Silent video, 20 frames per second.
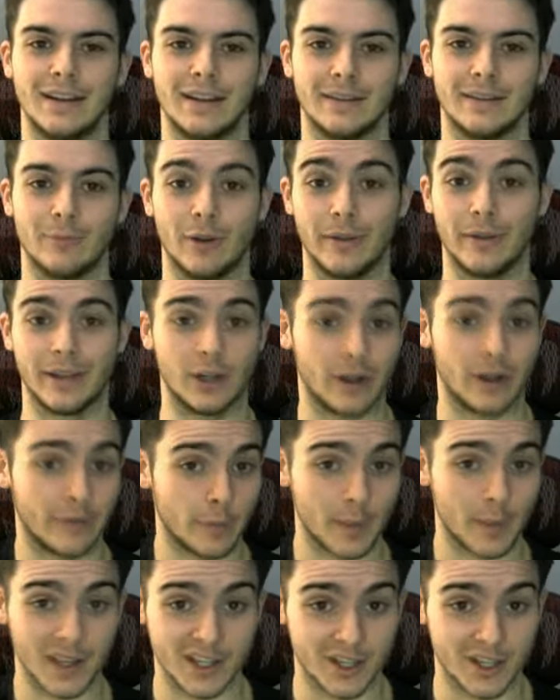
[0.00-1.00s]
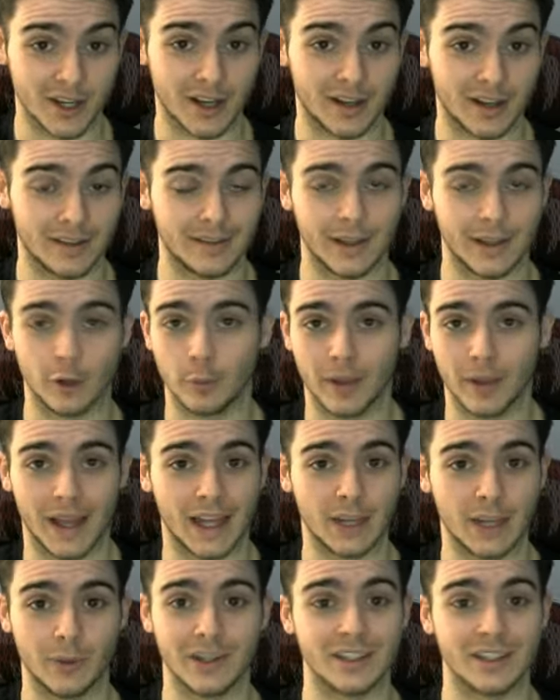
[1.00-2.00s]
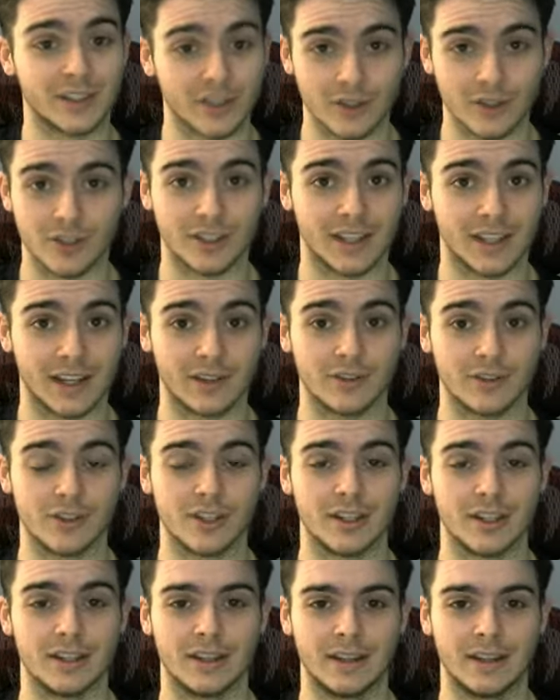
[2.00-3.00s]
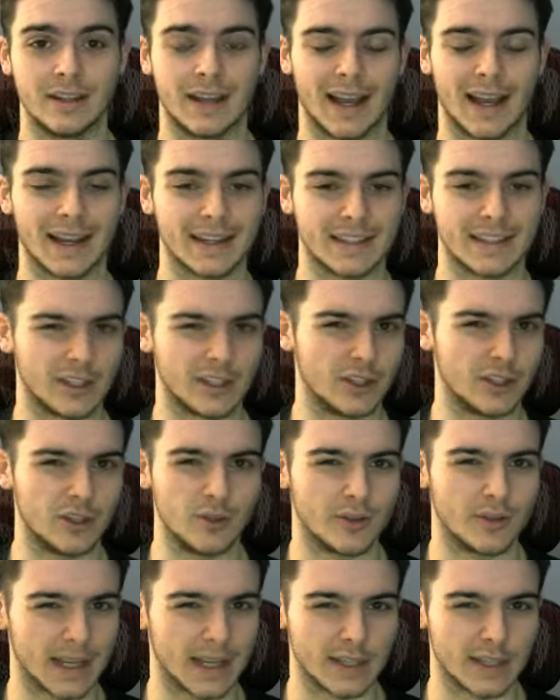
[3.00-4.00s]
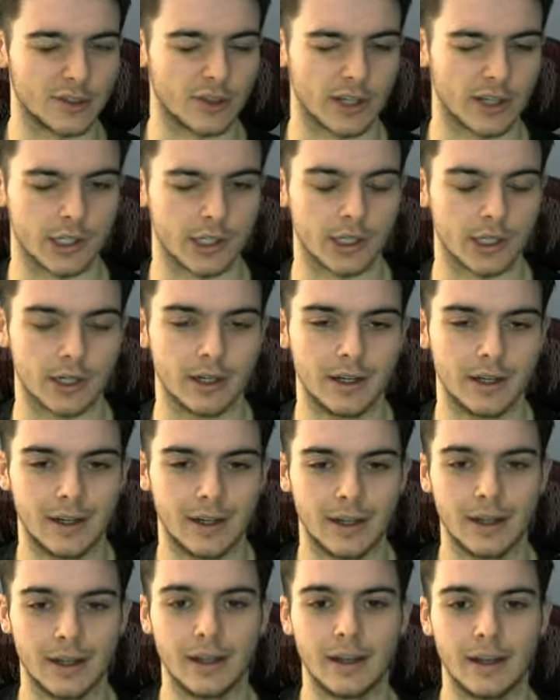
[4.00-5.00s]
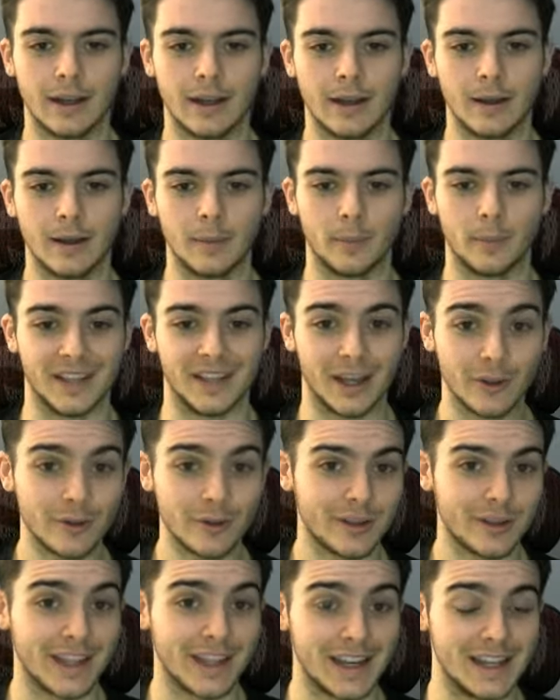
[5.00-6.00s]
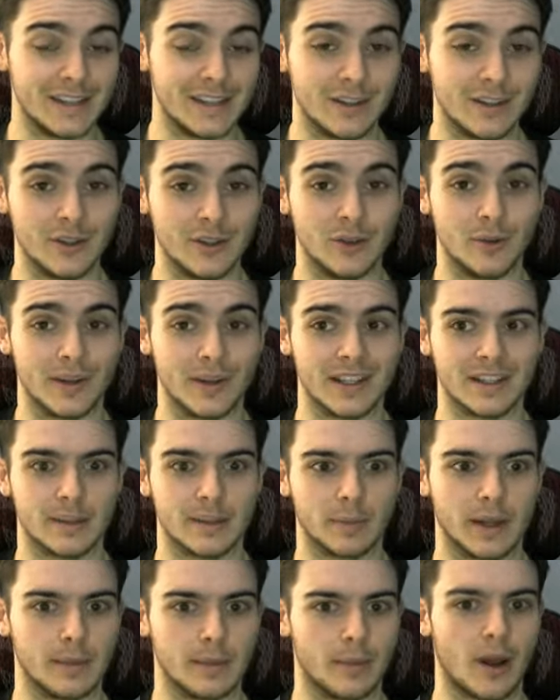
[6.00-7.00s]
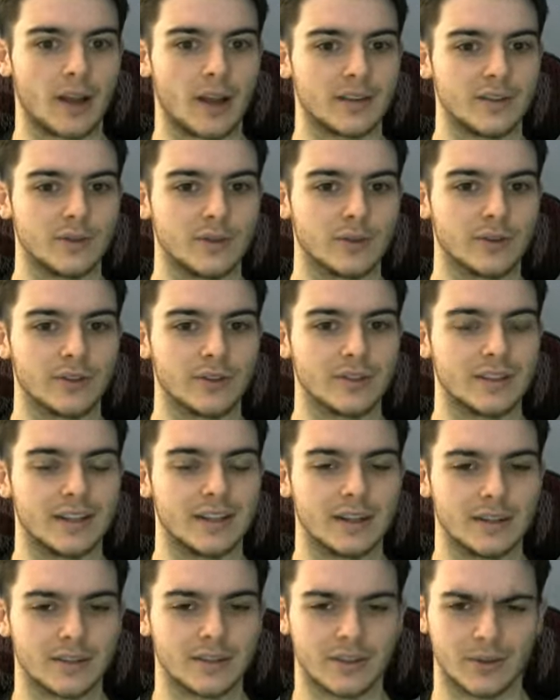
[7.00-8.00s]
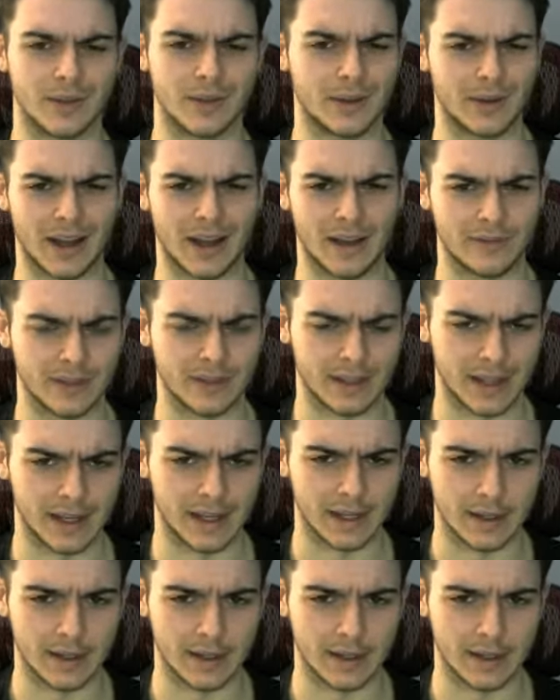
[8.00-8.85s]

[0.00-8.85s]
well, they don't have a Pidgeot. They don't play any way to search the energy. I guess they could use Night Stretcher. But the other thing they need to do is to play Boss's Orders here. So they would have to, like,